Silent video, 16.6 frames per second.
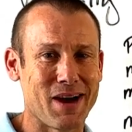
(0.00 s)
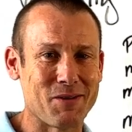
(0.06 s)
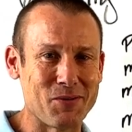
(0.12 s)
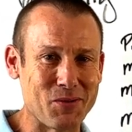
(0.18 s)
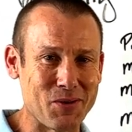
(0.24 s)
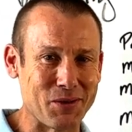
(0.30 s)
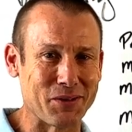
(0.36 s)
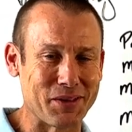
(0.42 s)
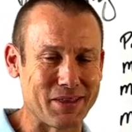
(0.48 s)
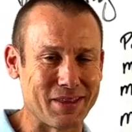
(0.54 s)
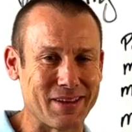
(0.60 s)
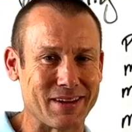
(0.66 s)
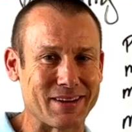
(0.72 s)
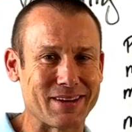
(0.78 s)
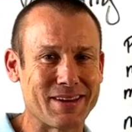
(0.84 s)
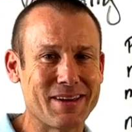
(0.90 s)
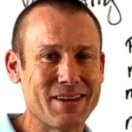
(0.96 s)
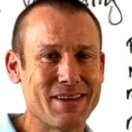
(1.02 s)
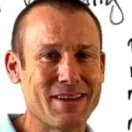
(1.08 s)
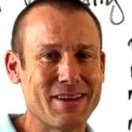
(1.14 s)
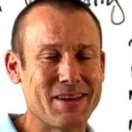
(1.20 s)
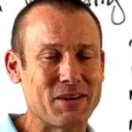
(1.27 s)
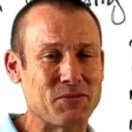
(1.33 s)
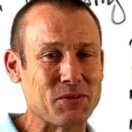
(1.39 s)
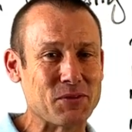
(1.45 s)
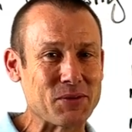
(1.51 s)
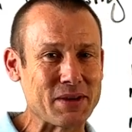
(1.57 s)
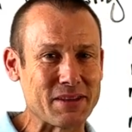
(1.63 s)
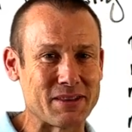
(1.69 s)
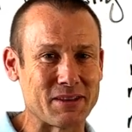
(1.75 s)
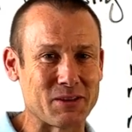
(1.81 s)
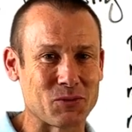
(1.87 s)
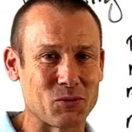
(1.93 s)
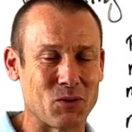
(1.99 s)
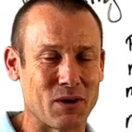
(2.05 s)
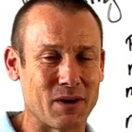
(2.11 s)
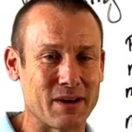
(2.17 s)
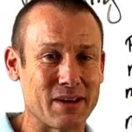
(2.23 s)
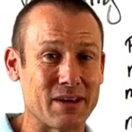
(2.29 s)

I really think if you get this one,